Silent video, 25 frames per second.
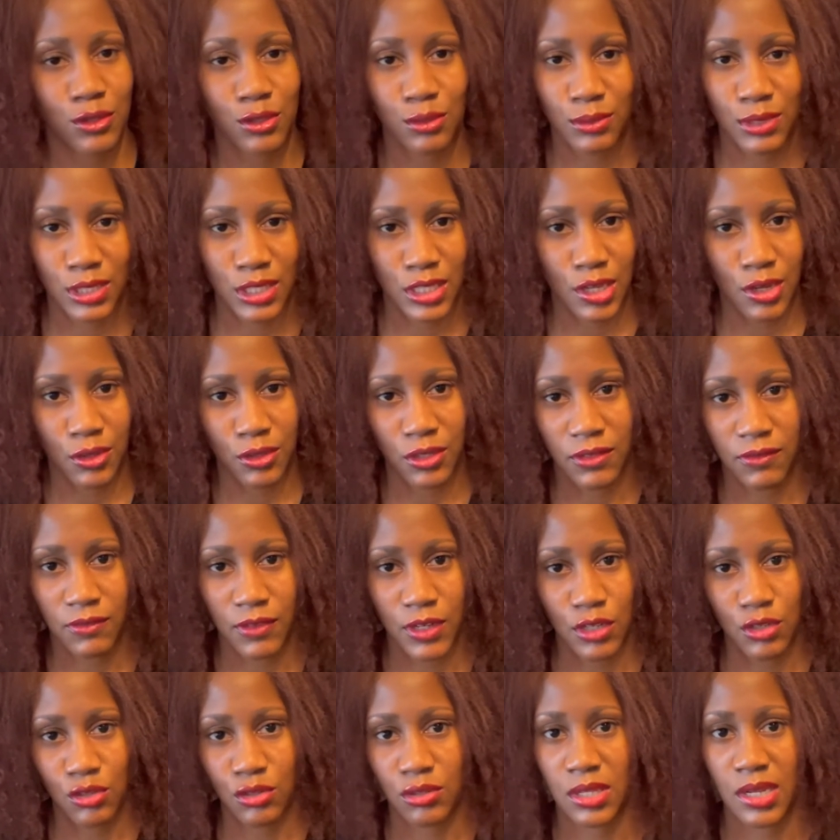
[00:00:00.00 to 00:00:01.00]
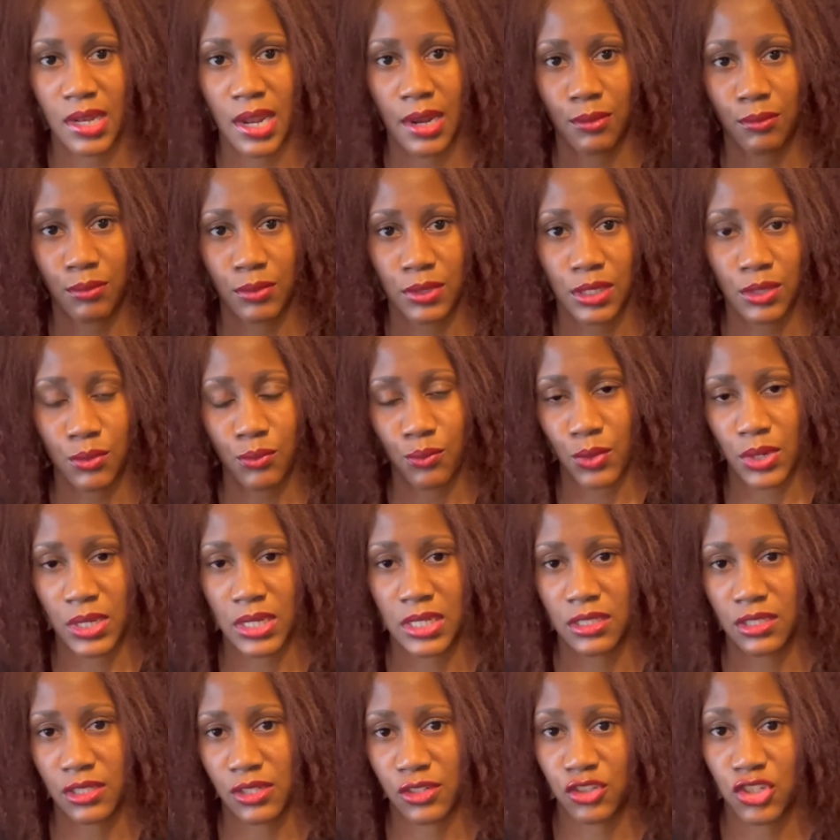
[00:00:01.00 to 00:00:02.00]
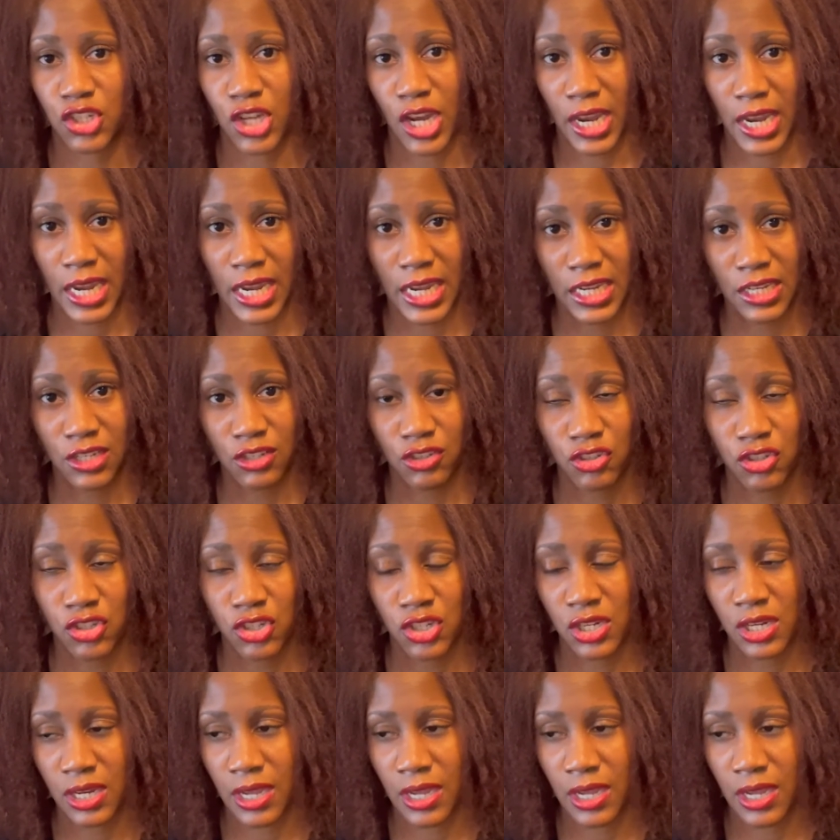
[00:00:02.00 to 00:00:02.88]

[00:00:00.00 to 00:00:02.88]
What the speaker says: was the only feature that I really wanted to change.